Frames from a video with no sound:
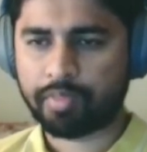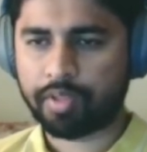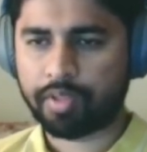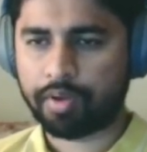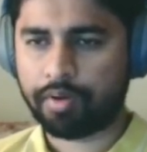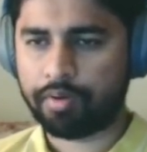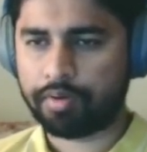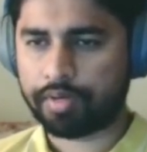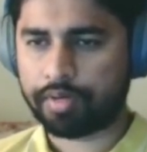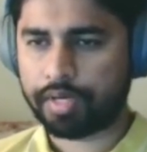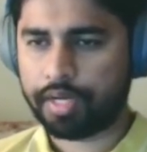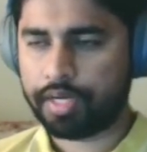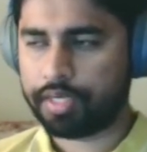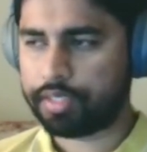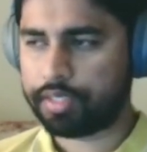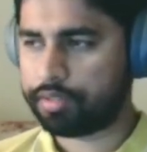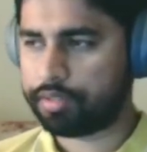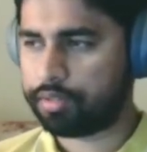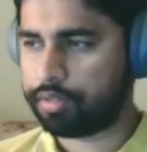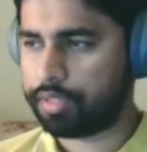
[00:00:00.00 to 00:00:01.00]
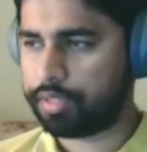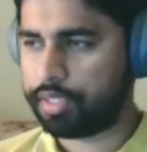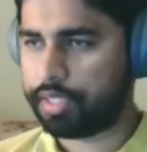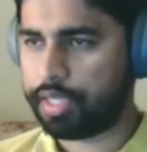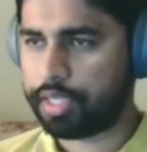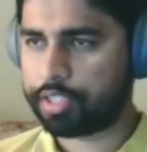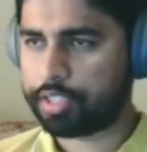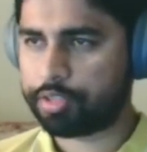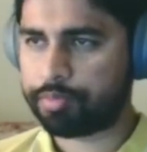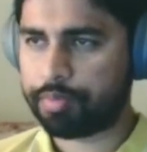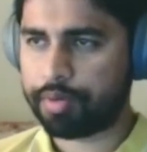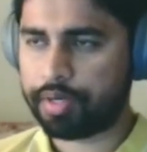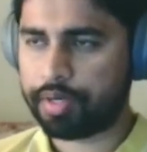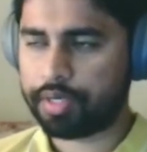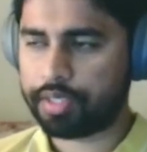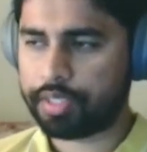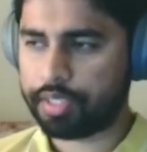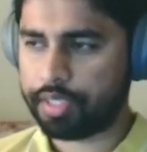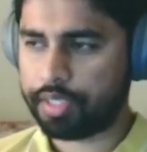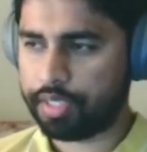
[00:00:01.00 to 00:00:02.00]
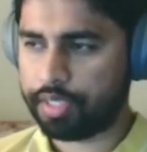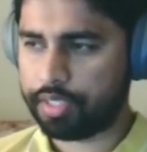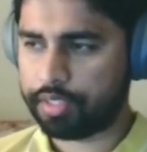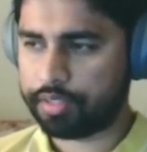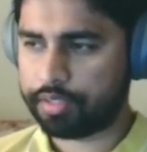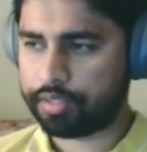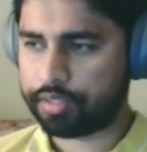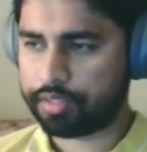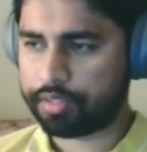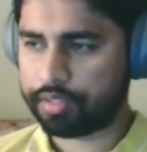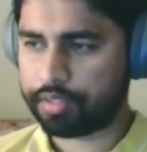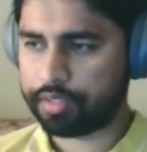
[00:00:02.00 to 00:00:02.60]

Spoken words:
Alright, so the next part is